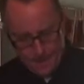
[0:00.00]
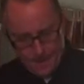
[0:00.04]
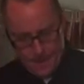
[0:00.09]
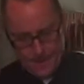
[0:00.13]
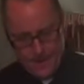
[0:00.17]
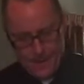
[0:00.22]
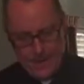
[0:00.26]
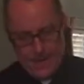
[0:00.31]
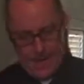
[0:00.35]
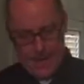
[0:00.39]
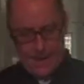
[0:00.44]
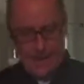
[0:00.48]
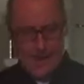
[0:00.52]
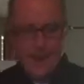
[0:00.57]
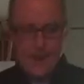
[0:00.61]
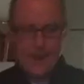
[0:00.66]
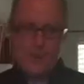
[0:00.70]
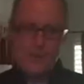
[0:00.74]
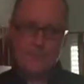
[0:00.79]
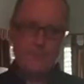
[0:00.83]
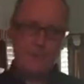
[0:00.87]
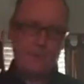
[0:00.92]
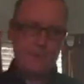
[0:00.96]
Okay,
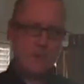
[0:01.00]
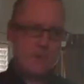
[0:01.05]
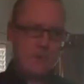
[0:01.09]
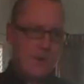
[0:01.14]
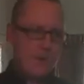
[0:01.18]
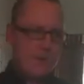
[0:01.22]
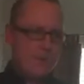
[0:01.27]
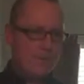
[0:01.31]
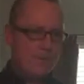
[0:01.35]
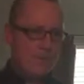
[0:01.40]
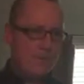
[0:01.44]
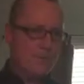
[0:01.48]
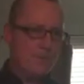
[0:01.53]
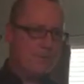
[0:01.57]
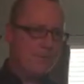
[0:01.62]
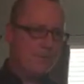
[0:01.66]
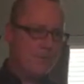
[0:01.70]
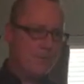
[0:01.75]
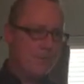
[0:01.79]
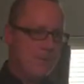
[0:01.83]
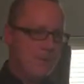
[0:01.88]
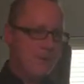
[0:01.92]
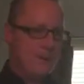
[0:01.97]
now, to start with,
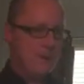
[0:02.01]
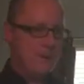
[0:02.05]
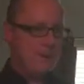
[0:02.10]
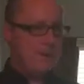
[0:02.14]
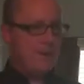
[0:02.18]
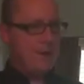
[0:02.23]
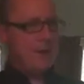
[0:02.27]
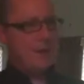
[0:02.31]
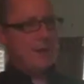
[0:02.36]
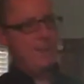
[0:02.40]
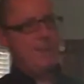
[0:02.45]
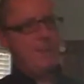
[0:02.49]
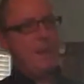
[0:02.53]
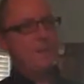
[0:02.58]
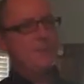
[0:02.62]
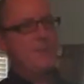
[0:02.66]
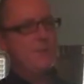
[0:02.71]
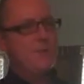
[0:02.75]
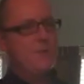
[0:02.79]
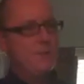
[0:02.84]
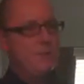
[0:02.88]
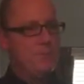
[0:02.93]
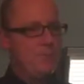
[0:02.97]
we're gonna talk
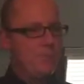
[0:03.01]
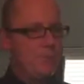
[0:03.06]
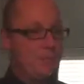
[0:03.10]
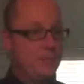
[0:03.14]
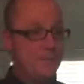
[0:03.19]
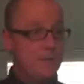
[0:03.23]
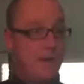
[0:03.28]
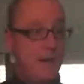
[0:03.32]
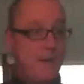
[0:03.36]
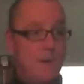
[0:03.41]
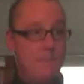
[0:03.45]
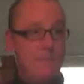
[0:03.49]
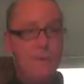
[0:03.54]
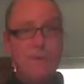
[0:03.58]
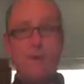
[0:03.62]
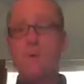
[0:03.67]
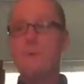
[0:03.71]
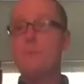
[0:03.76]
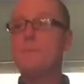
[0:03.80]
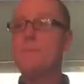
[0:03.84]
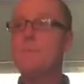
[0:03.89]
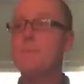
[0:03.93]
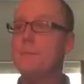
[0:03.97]
about the 2-piece
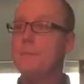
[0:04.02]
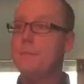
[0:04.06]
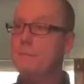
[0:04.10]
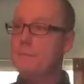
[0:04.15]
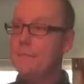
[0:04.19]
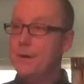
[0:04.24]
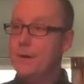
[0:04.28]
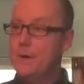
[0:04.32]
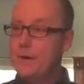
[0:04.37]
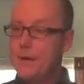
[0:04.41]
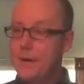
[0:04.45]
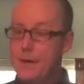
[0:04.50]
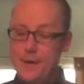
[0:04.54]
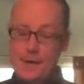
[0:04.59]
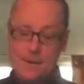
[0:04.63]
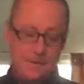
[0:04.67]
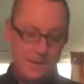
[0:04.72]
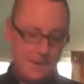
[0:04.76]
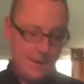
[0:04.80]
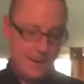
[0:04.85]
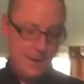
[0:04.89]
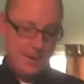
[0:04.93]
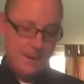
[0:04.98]
combo, okay?